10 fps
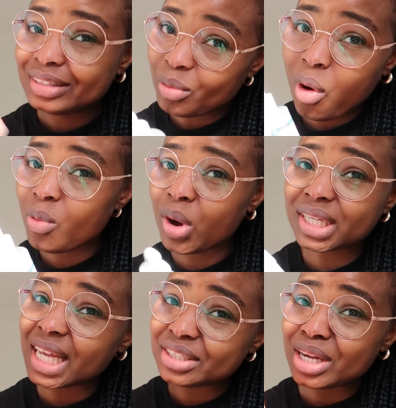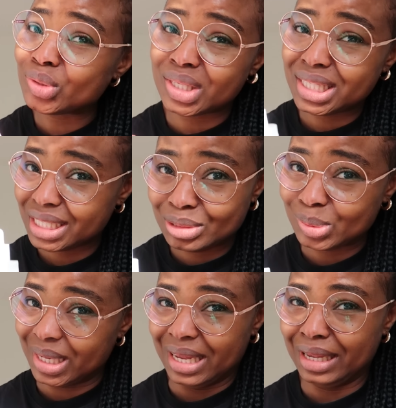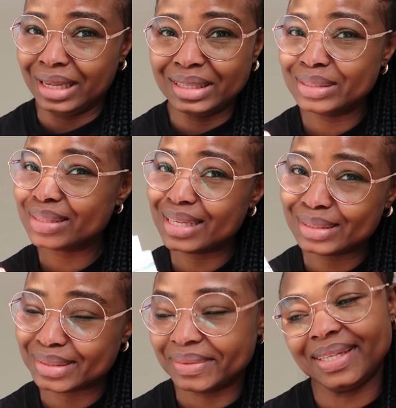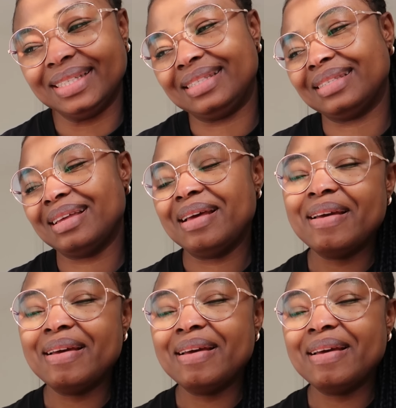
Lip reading: What works, I try to stick to it.